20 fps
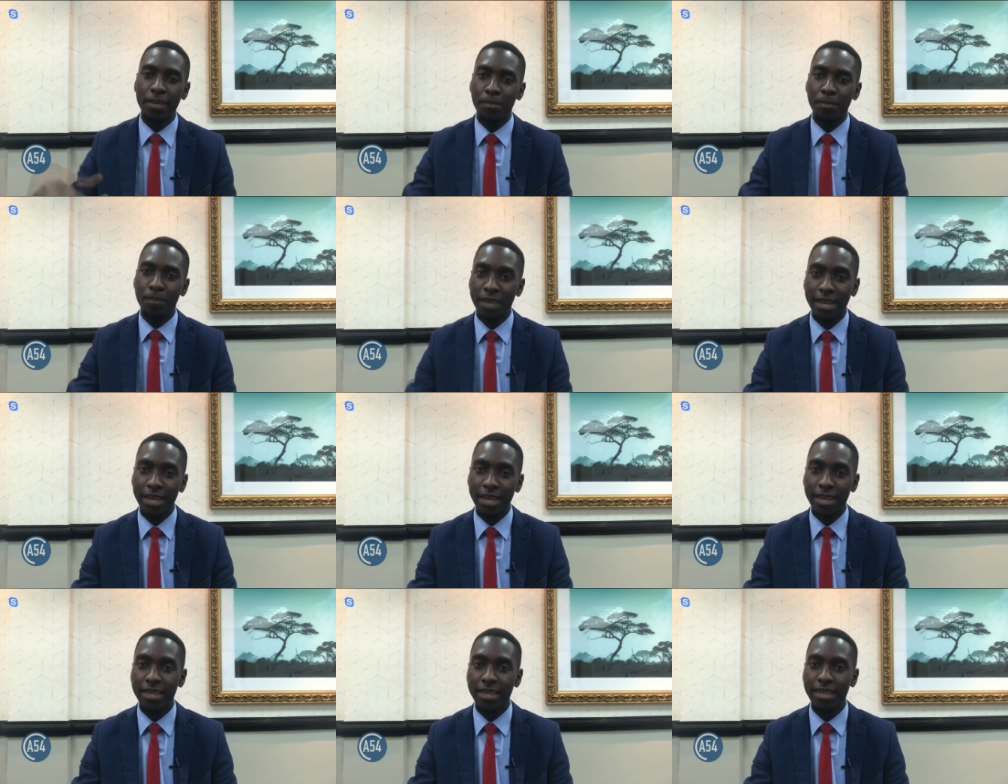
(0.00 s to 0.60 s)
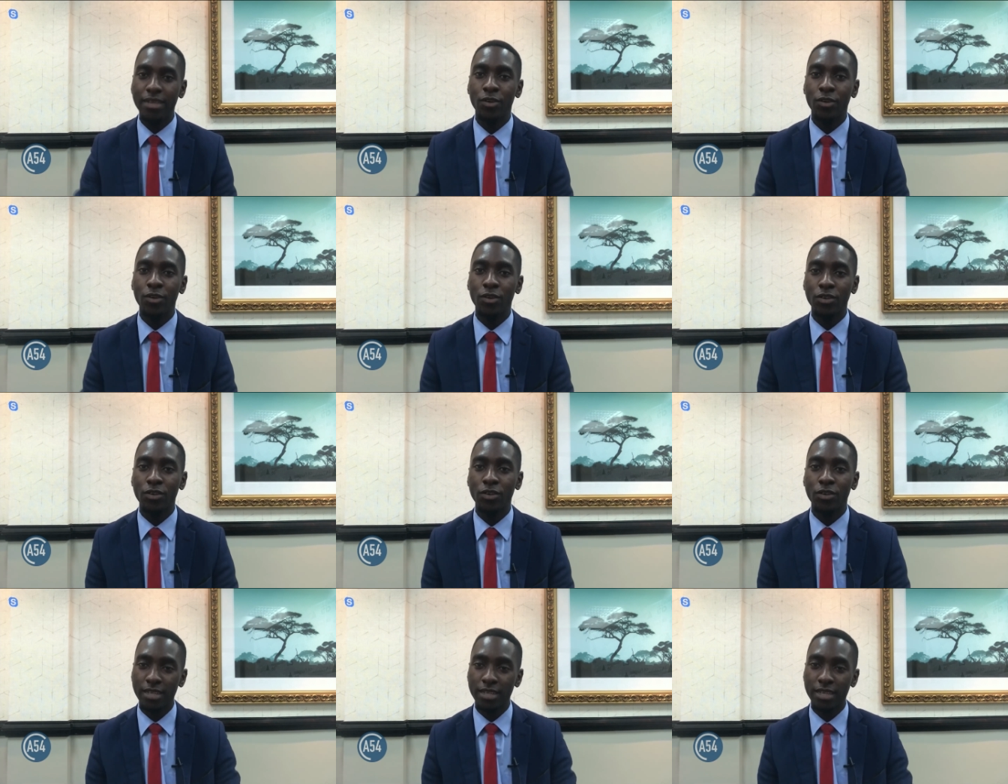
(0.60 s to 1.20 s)
uh, plug in
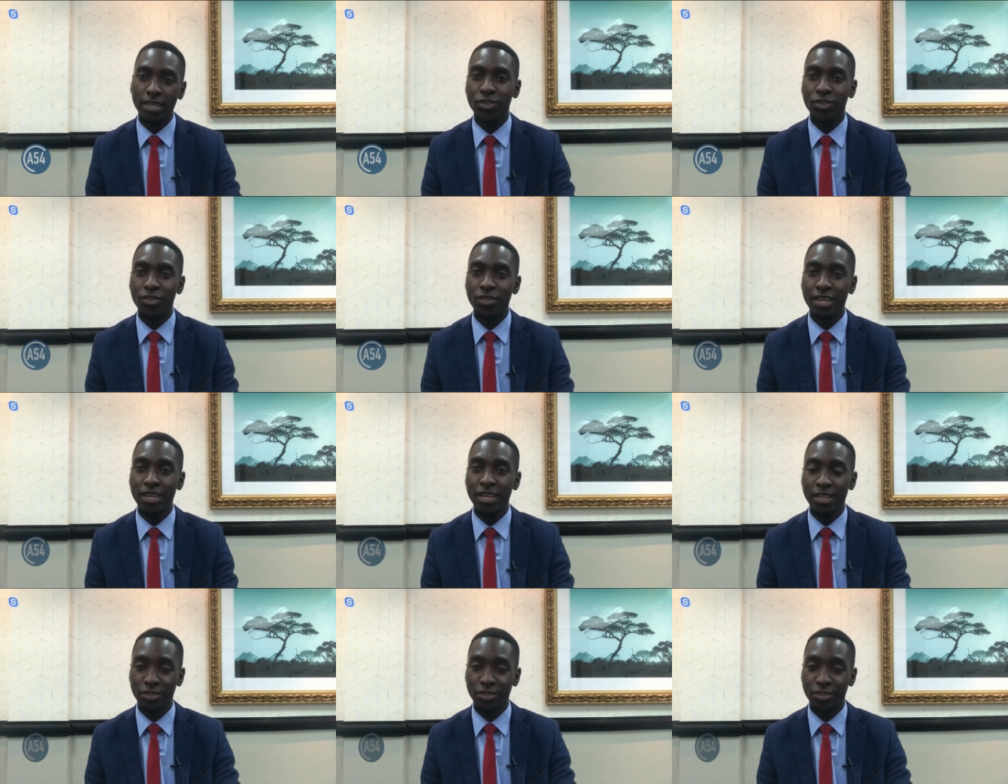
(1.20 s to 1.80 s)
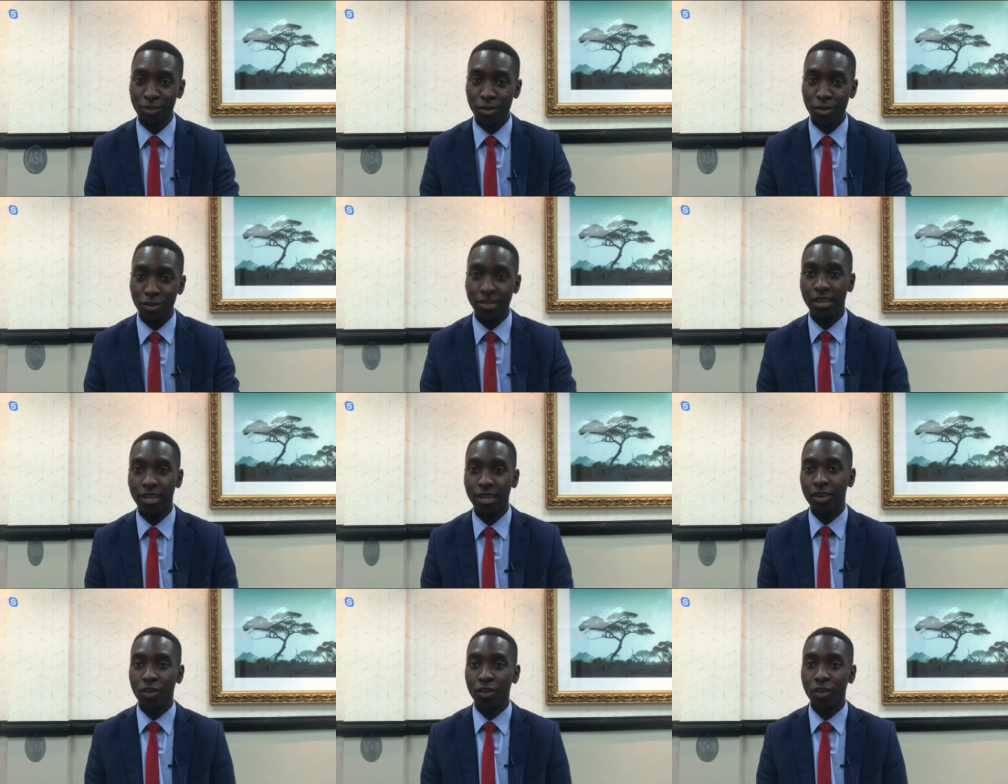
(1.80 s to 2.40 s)
or stick into their
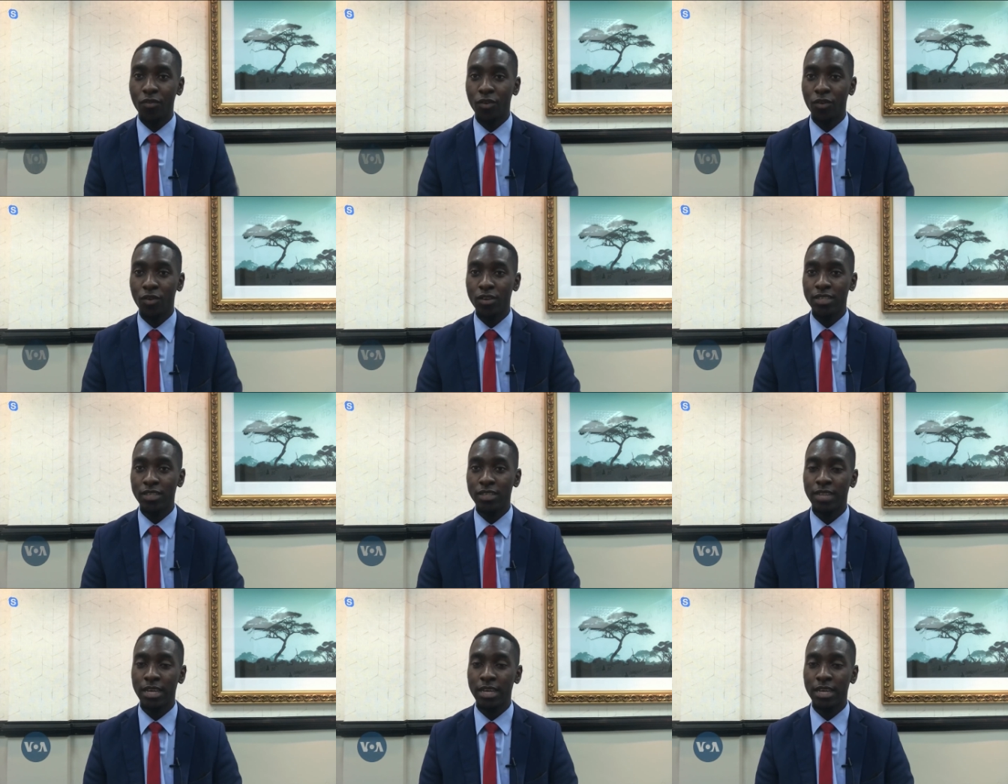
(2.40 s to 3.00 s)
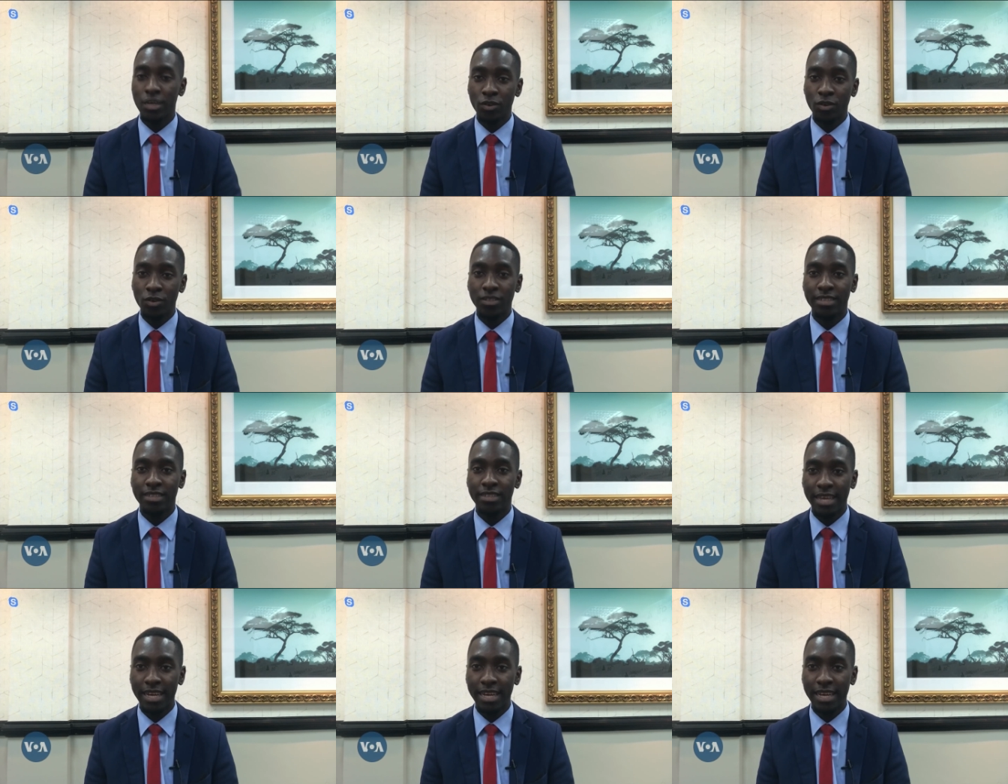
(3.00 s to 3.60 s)
soils of course, it's an
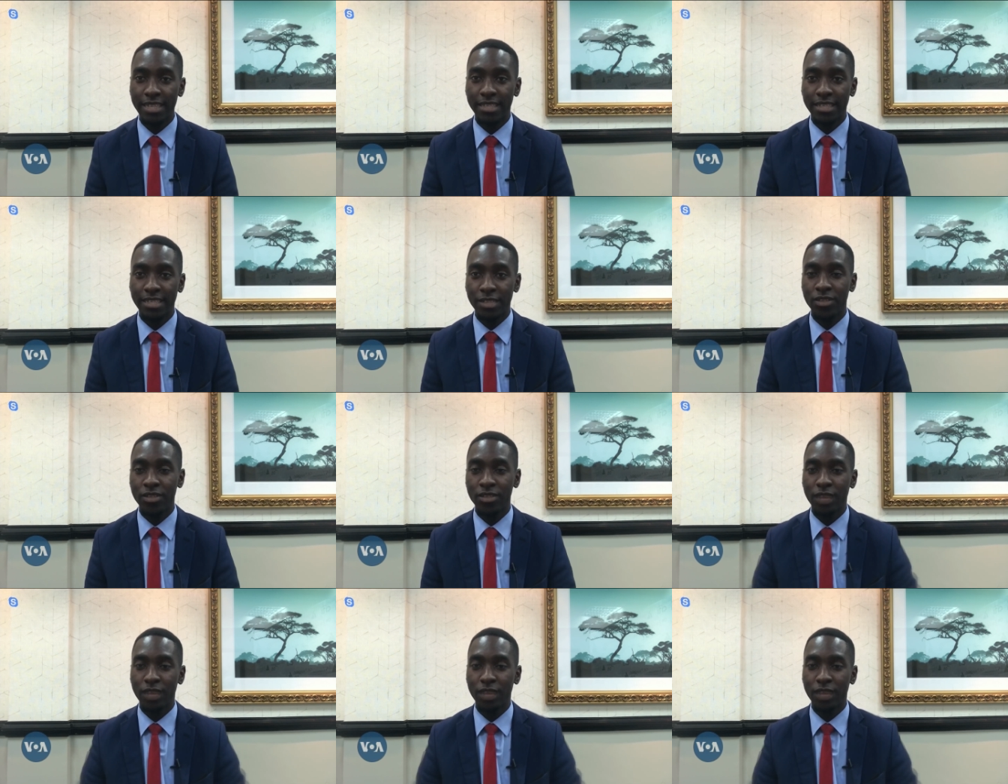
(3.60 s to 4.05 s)
on-site. You